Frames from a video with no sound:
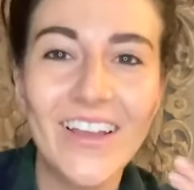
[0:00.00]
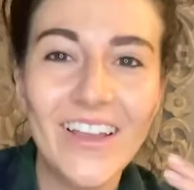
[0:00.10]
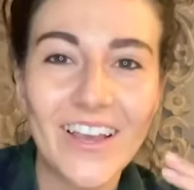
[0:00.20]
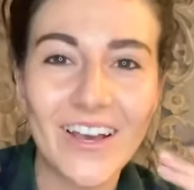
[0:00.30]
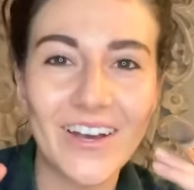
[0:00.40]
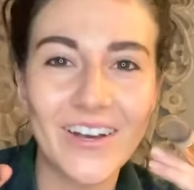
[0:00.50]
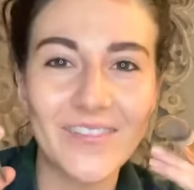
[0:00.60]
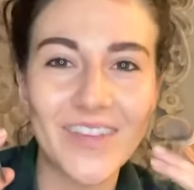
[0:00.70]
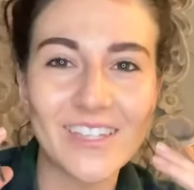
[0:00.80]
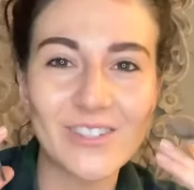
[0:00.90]

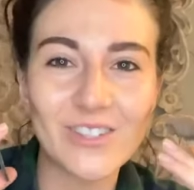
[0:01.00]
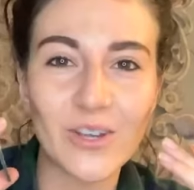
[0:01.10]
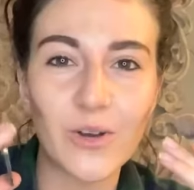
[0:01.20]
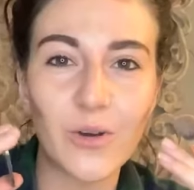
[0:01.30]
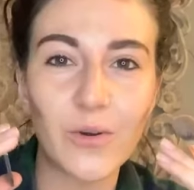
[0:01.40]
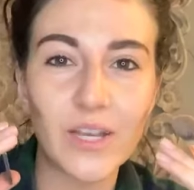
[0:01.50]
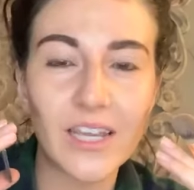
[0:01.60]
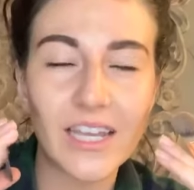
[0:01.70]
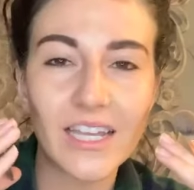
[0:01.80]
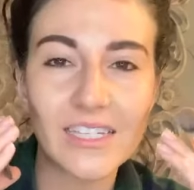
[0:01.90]
And so
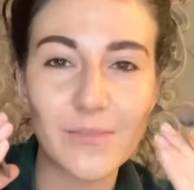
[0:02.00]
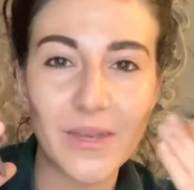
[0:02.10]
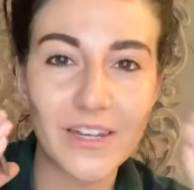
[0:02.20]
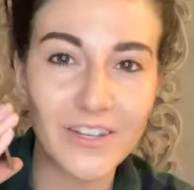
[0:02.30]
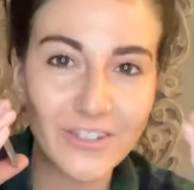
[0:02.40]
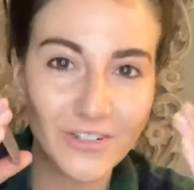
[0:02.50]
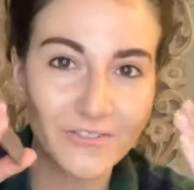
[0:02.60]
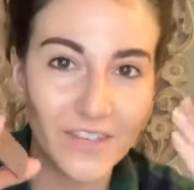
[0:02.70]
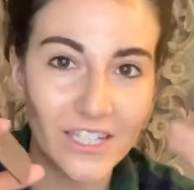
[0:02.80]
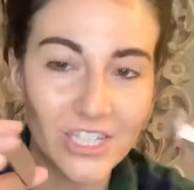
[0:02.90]
depending on your
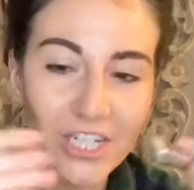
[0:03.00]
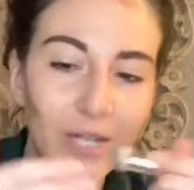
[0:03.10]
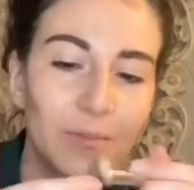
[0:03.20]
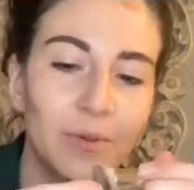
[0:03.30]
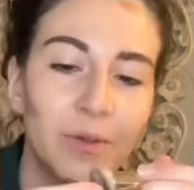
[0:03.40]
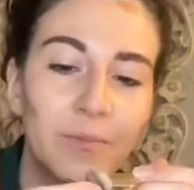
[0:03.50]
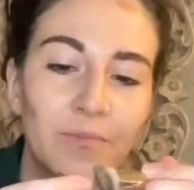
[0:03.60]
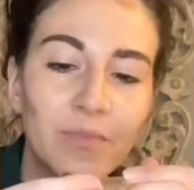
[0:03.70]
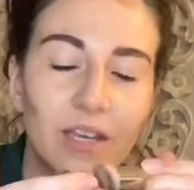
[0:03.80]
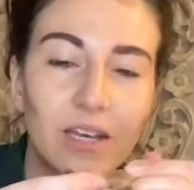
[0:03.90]
face shape,
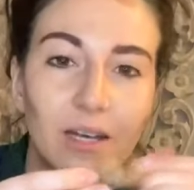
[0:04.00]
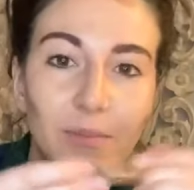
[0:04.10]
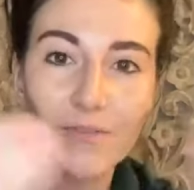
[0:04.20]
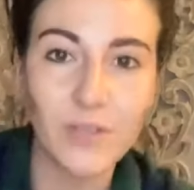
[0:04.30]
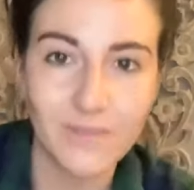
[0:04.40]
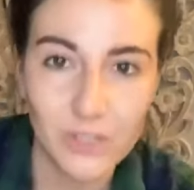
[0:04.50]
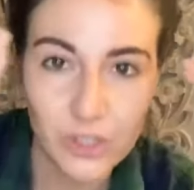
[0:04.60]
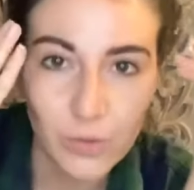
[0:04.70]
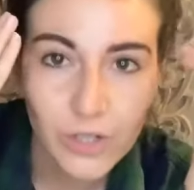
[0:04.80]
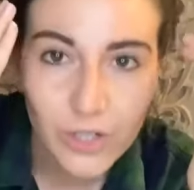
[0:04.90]
if you have a
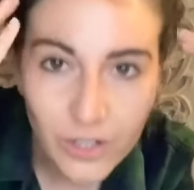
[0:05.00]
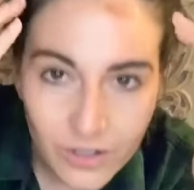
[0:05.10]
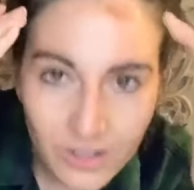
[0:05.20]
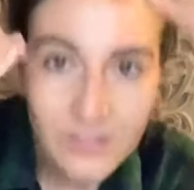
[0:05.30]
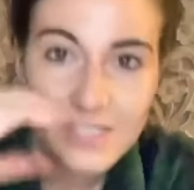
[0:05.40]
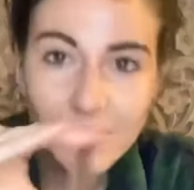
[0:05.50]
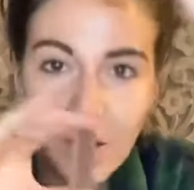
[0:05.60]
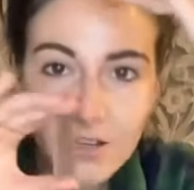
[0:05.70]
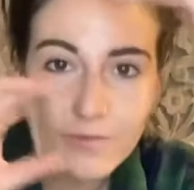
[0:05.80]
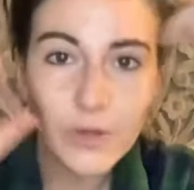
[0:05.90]
shorter,
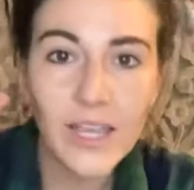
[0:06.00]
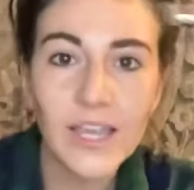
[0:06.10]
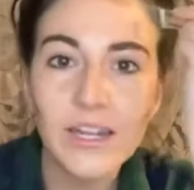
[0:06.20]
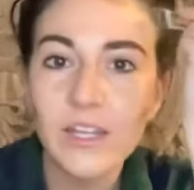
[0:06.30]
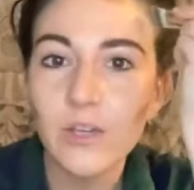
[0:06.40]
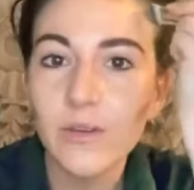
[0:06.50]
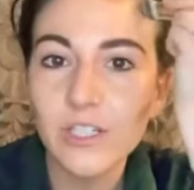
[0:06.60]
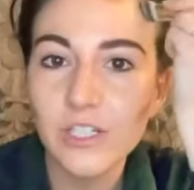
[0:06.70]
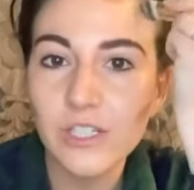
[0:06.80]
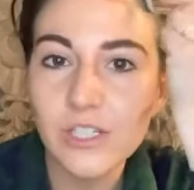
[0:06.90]
smaller forehead, you can
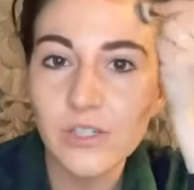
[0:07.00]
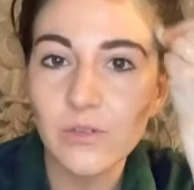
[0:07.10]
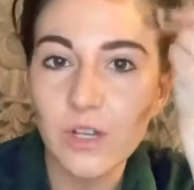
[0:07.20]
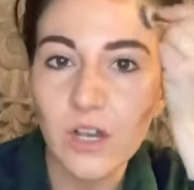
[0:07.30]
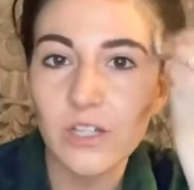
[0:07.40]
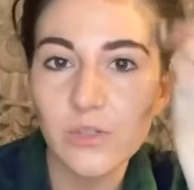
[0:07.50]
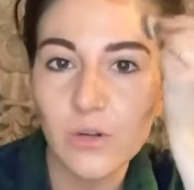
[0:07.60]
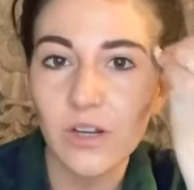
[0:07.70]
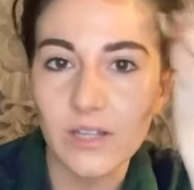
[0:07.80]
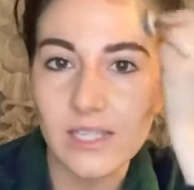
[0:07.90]
just do the contour
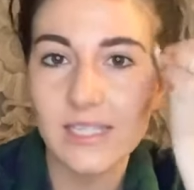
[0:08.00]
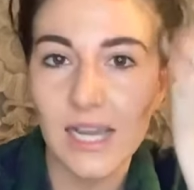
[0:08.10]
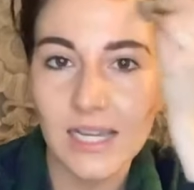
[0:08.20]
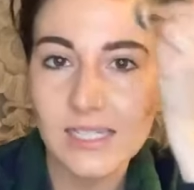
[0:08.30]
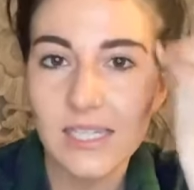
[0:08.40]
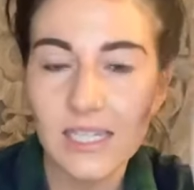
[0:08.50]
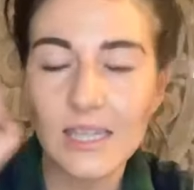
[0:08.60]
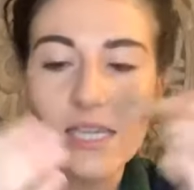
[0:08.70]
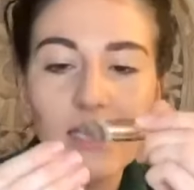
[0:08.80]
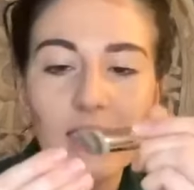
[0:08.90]
on the sides like
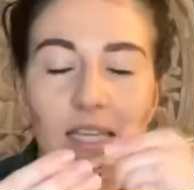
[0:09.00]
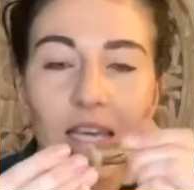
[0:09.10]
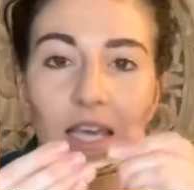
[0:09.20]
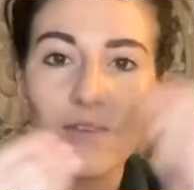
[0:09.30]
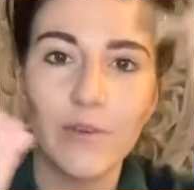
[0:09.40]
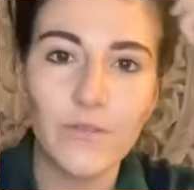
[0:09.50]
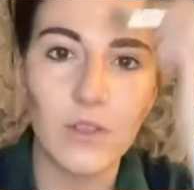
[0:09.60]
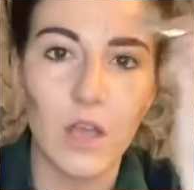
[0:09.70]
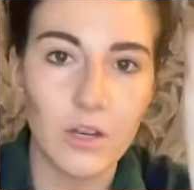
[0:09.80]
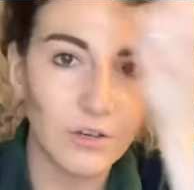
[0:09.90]
this. If you have a
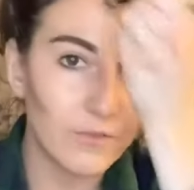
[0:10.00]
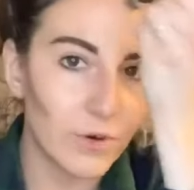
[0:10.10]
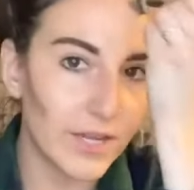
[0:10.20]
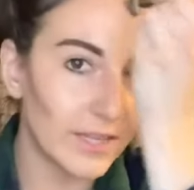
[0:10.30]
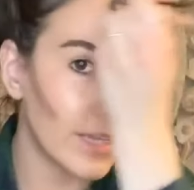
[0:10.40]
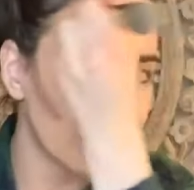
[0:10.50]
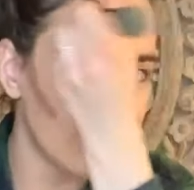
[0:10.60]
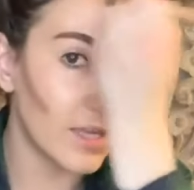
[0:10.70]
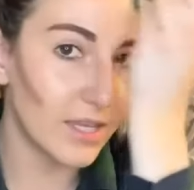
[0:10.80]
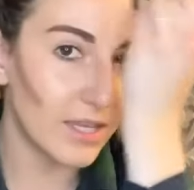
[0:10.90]
longer forehead like
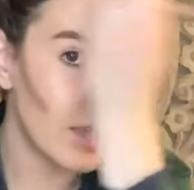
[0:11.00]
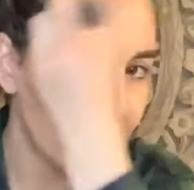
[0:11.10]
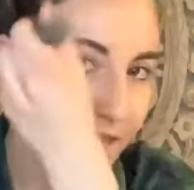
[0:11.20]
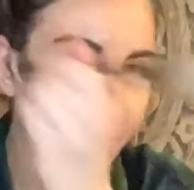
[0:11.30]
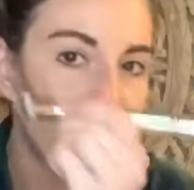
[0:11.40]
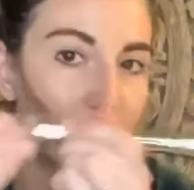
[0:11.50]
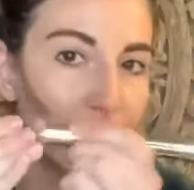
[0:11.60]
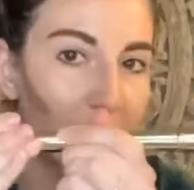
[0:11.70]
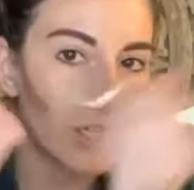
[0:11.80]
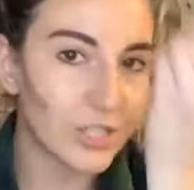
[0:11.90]
me, then you can
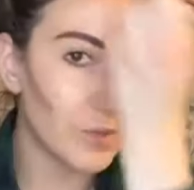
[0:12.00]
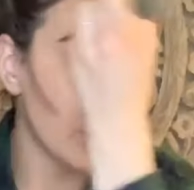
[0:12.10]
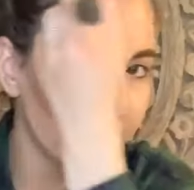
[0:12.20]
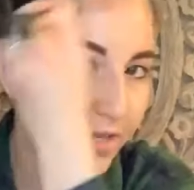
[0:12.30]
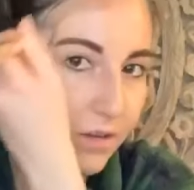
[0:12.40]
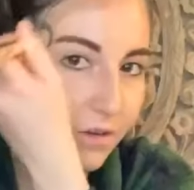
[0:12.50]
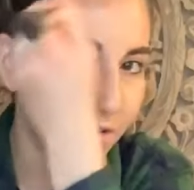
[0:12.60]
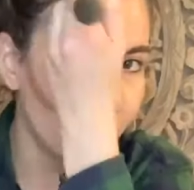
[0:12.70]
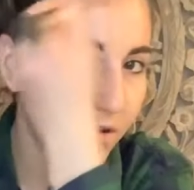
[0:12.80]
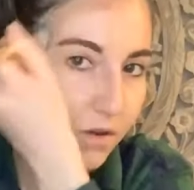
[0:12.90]
actually bring it
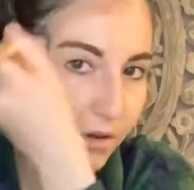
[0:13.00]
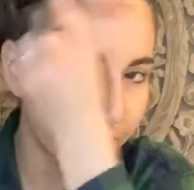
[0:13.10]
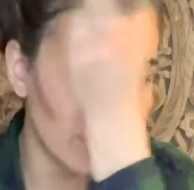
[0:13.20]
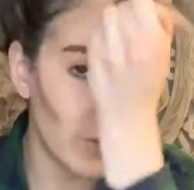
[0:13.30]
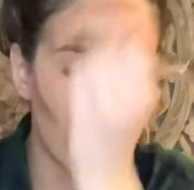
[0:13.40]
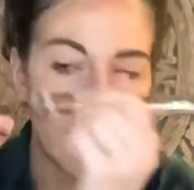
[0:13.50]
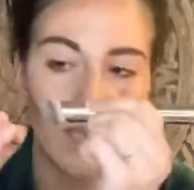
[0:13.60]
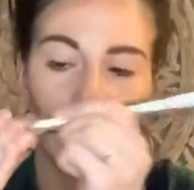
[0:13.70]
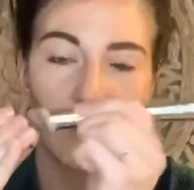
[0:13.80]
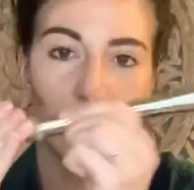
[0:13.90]
all the
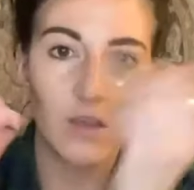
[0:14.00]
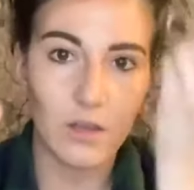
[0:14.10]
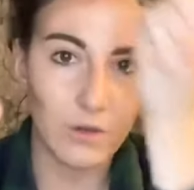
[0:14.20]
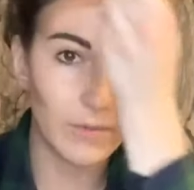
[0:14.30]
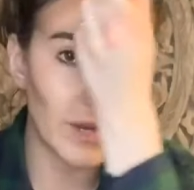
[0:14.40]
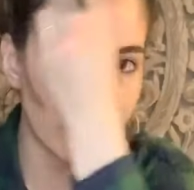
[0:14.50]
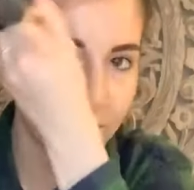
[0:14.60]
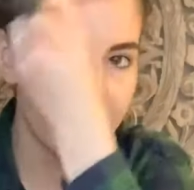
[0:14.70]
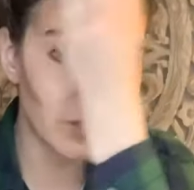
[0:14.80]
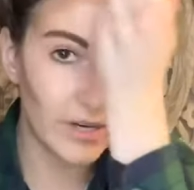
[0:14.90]
way
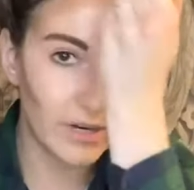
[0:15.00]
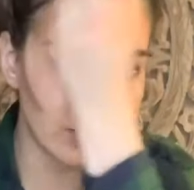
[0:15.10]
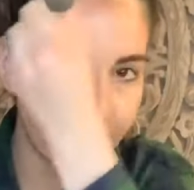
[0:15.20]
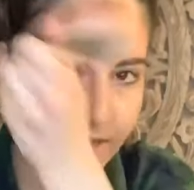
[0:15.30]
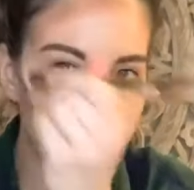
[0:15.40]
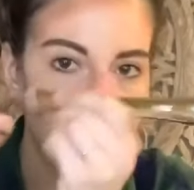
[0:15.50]
around your hairline.